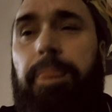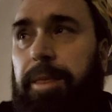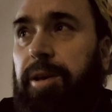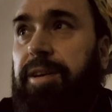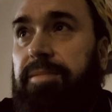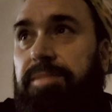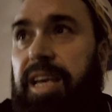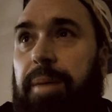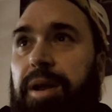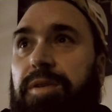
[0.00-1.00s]
You can
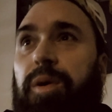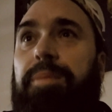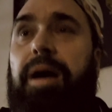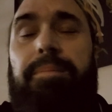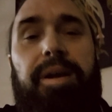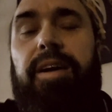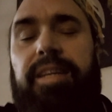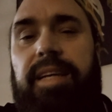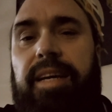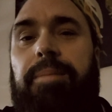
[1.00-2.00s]
say whatever you want about me, I
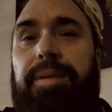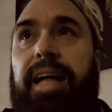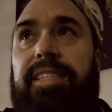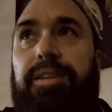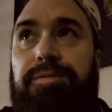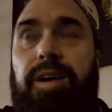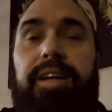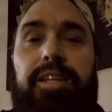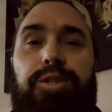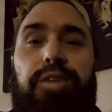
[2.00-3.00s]
don't care, but that's the
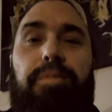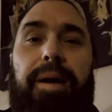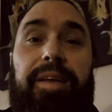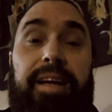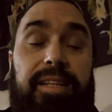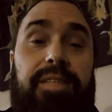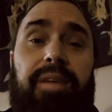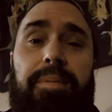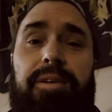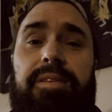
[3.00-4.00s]
fucking truth about the cunts of
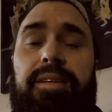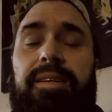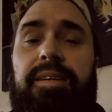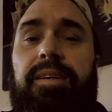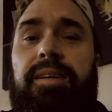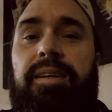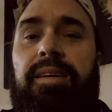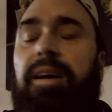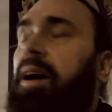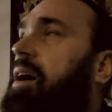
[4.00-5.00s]
Abbos.
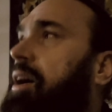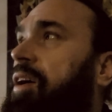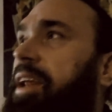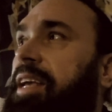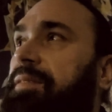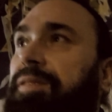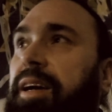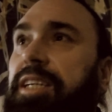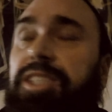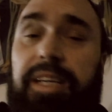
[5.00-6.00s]
And I don't give a
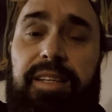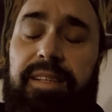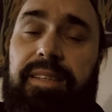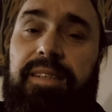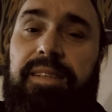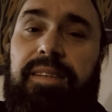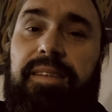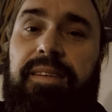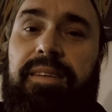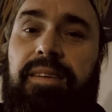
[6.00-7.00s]
fucking shit.
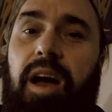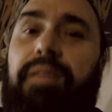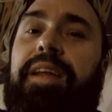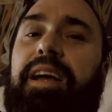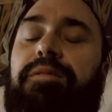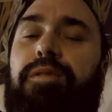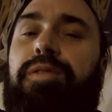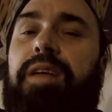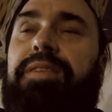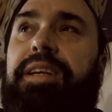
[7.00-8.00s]
I've had a gutful
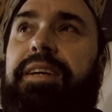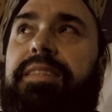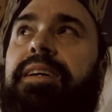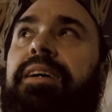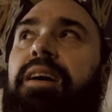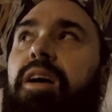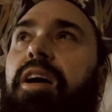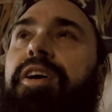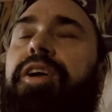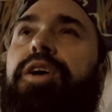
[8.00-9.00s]
for 11 years.
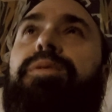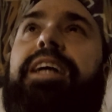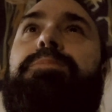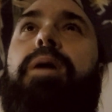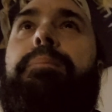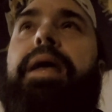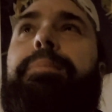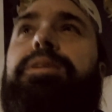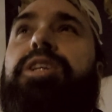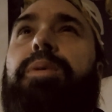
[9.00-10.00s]
I got harassed by
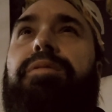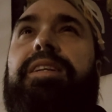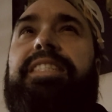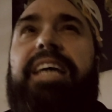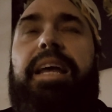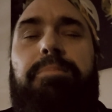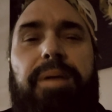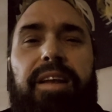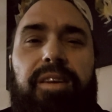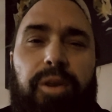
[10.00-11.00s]
people to do with a
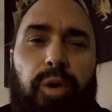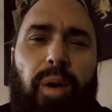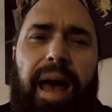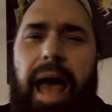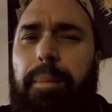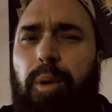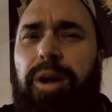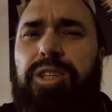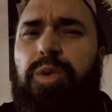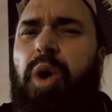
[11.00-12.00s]
deadbeat little
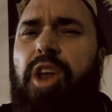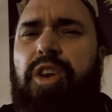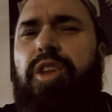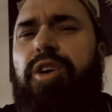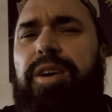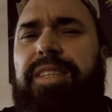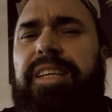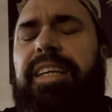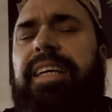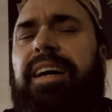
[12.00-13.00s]
Aboriginal nurse
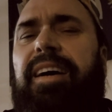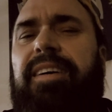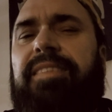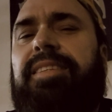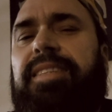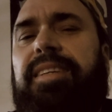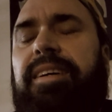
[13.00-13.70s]
cunt